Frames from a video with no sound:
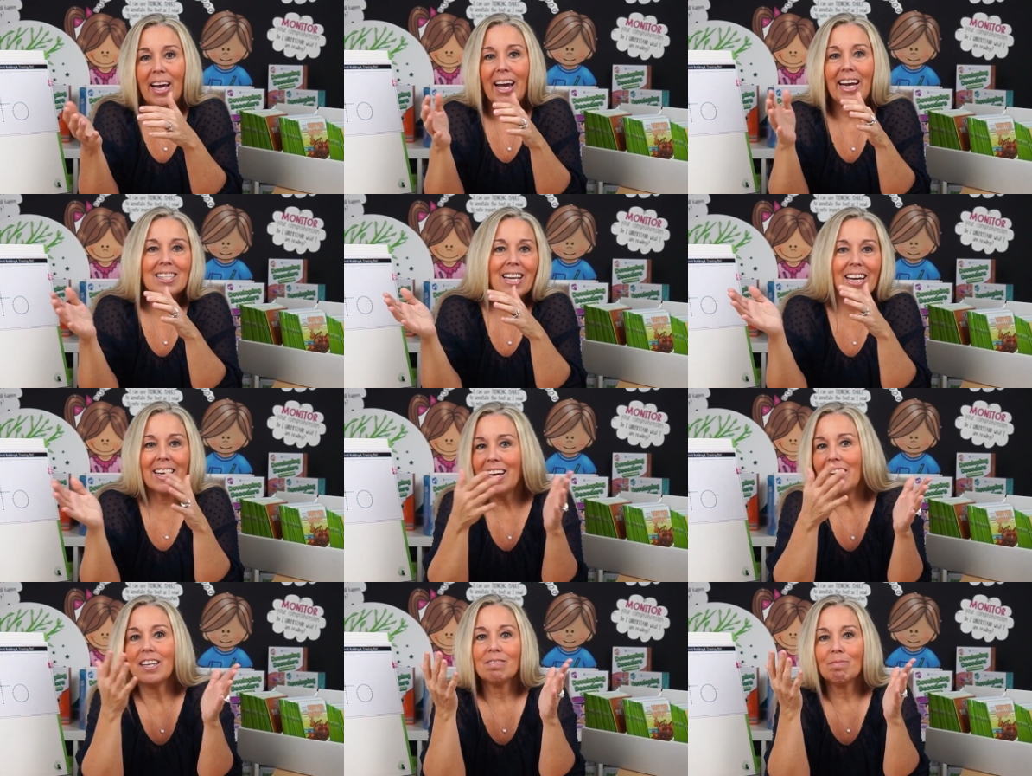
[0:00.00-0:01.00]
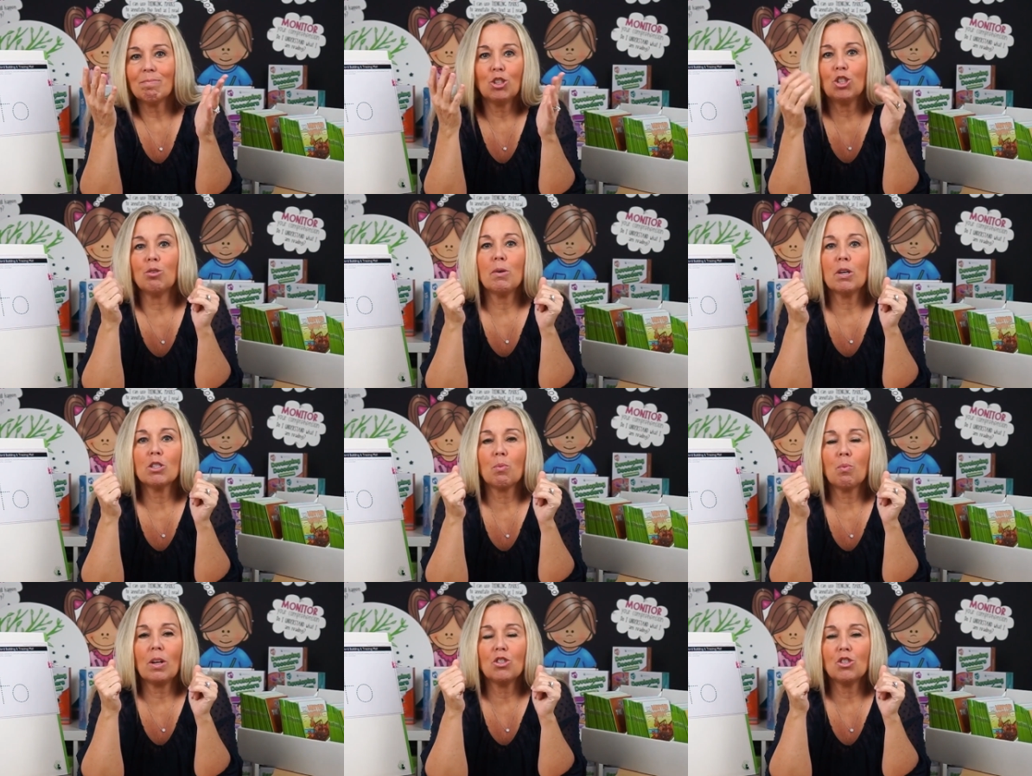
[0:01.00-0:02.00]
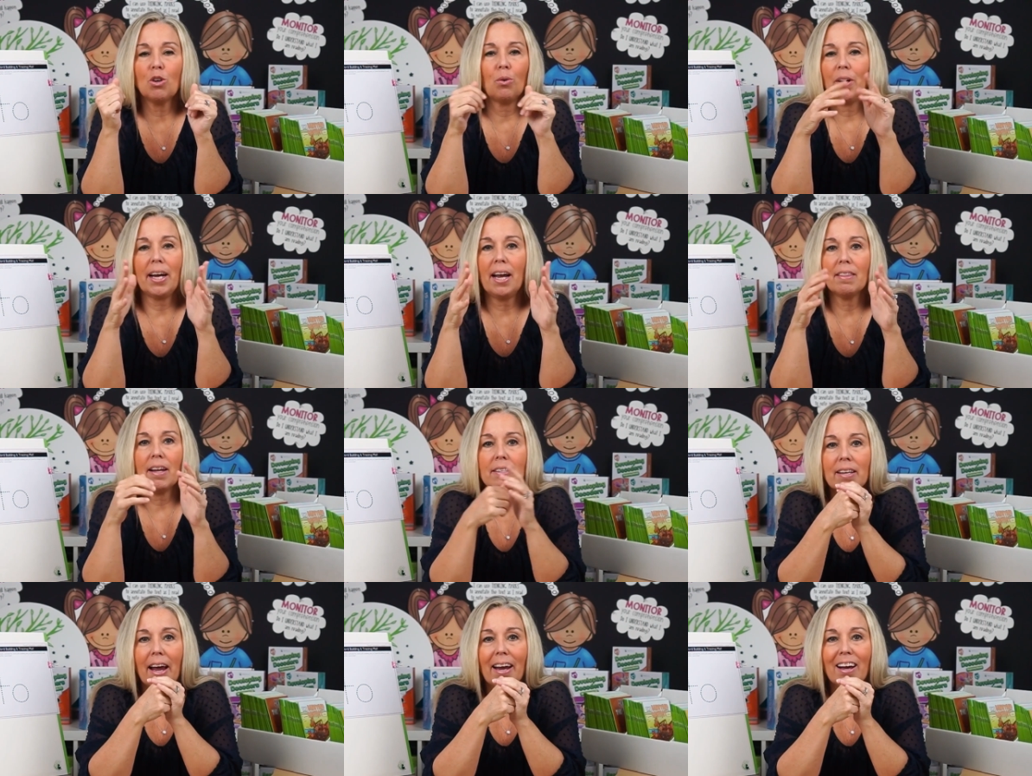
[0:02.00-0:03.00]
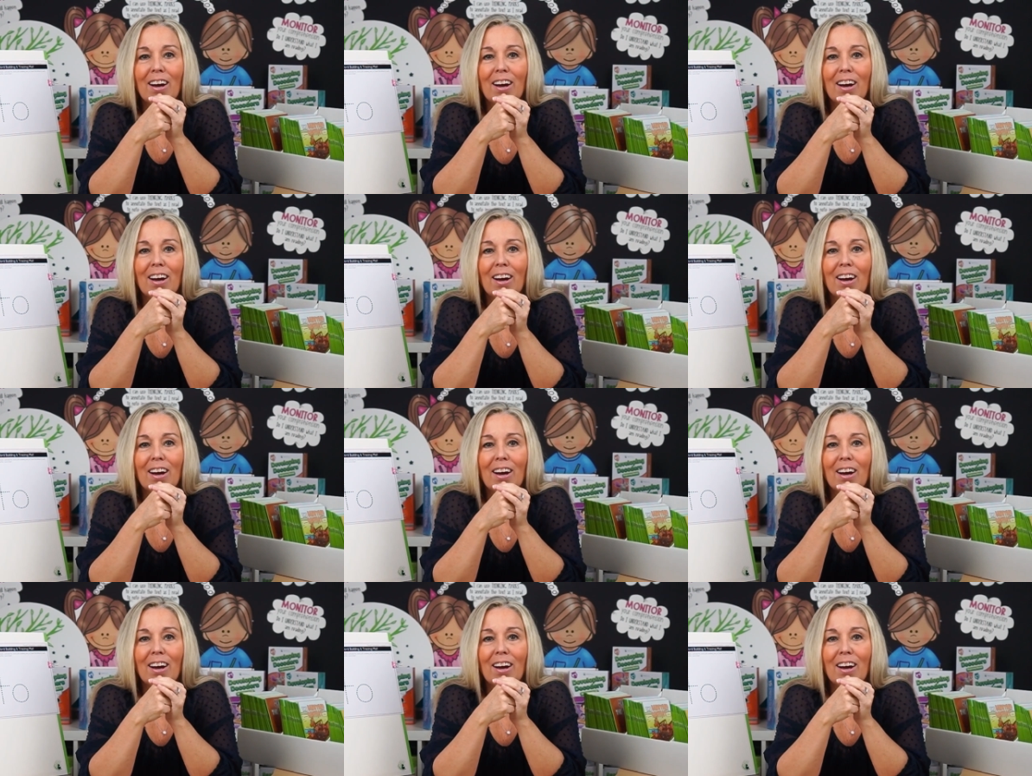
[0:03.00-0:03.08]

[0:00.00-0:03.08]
It's like hitting 2 birds with 1 stone. I hate that saying.